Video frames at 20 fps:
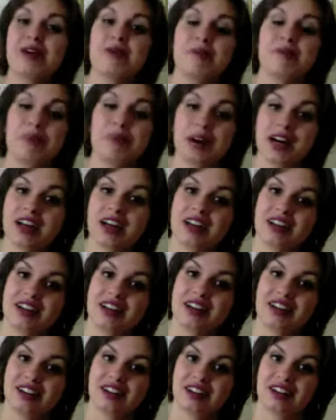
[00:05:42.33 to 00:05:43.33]
But
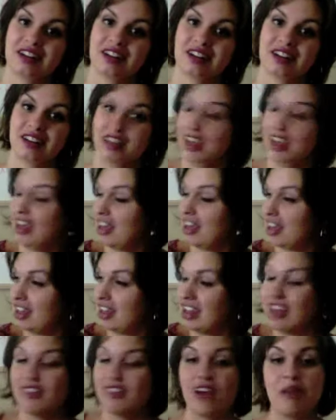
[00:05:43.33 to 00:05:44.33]

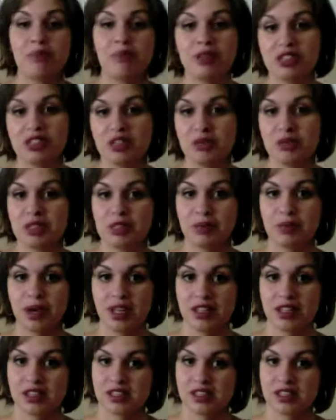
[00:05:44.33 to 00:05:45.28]
if I push someone's buttons,